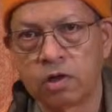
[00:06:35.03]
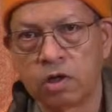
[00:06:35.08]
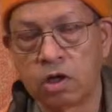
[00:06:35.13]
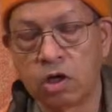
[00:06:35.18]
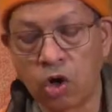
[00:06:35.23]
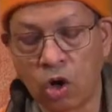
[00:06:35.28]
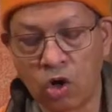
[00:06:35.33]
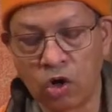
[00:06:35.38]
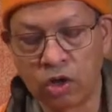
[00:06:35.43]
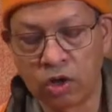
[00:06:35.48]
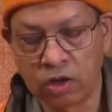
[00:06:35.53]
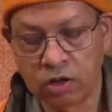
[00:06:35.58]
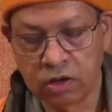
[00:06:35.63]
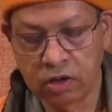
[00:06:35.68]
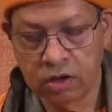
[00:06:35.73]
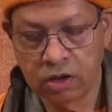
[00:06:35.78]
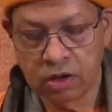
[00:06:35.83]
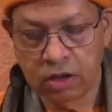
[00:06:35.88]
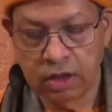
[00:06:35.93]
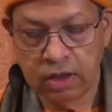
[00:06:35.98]
God.
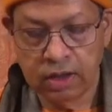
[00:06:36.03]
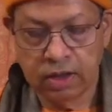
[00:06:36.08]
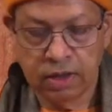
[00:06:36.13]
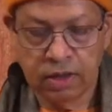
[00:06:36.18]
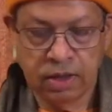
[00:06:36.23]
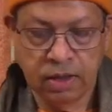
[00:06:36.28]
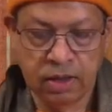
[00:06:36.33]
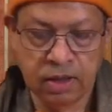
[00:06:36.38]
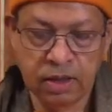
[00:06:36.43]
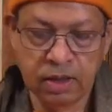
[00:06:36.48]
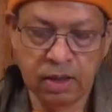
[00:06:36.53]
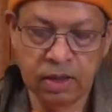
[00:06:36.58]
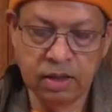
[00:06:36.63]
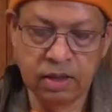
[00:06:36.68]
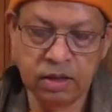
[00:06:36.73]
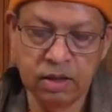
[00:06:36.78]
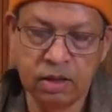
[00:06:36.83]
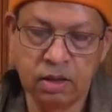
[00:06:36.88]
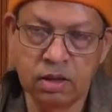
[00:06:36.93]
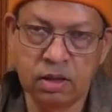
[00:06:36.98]

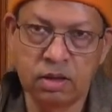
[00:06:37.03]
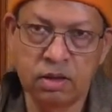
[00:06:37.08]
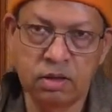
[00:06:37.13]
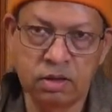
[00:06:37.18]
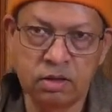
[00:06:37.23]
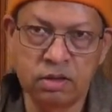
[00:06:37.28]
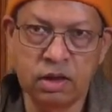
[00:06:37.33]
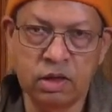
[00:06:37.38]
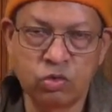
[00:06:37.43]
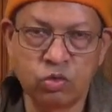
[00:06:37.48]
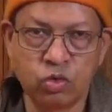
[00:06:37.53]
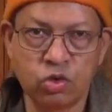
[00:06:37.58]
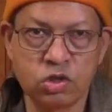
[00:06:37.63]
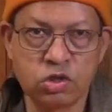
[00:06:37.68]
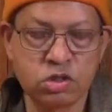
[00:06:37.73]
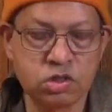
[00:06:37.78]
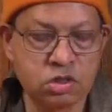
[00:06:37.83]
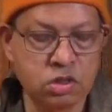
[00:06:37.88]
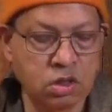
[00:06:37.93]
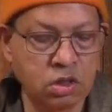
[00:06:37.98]
And that
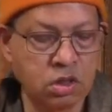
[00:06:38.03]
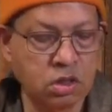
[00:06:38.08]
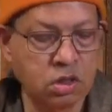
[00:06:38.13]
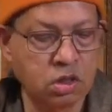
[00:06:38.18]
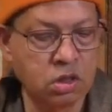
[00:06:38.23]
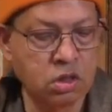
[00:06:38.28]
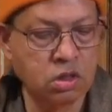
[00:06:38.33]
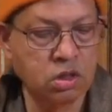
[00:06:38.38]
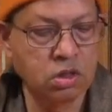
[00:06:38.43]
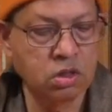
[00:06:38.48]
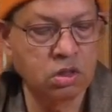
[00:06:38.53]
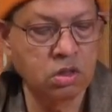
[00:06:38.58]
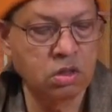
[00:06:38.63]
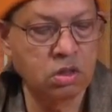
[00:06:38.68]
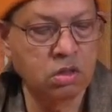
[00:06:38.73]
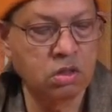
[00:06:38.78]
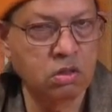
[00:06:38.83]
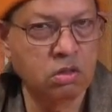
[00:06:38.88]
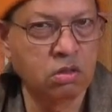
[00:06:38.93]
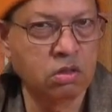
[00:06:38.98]
was,
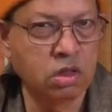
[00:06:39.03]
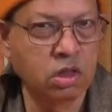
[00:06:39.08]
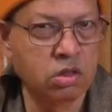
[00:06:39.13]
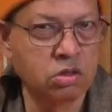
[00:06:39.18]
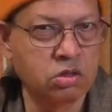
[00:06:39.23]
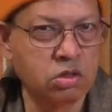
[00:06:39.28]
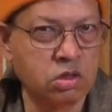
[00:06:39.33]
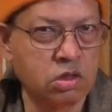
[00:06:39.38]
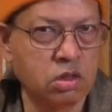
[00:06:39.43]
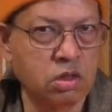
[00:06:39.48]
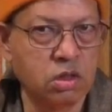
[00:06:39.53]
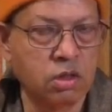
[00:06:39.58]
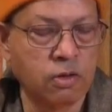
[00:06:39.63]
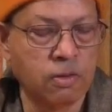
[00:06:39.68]
you can say,